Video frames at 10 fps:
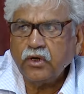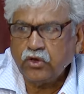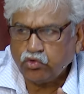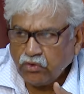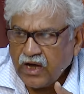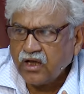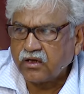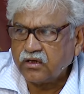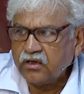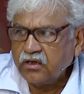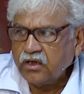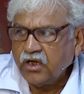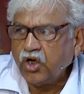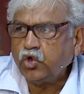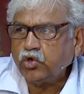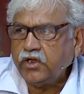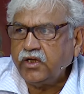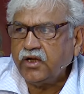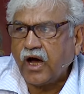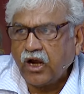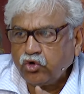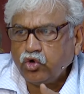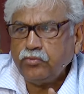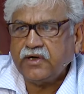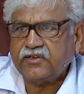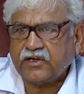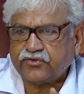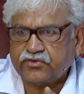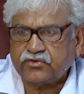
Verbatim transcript: inquire into the argument that